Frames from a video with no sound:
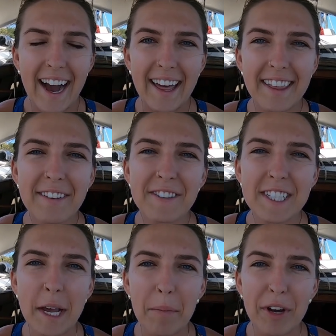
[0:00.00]
I think for
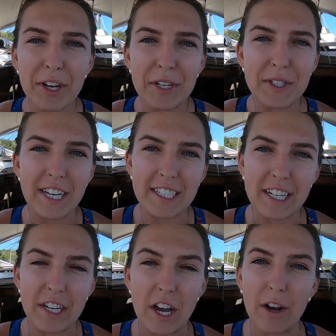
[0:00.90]
someone who
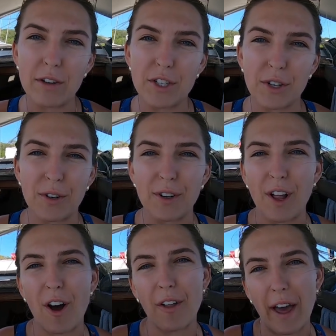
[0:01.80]
doesn't know
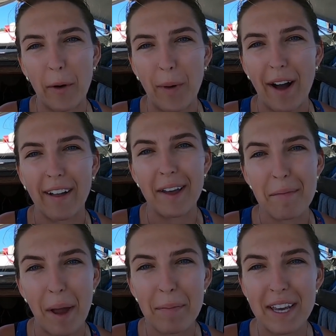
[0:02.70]
Joel all that well, it
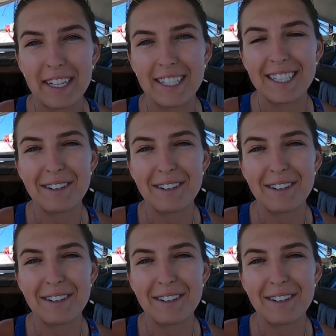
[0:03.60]
might be easy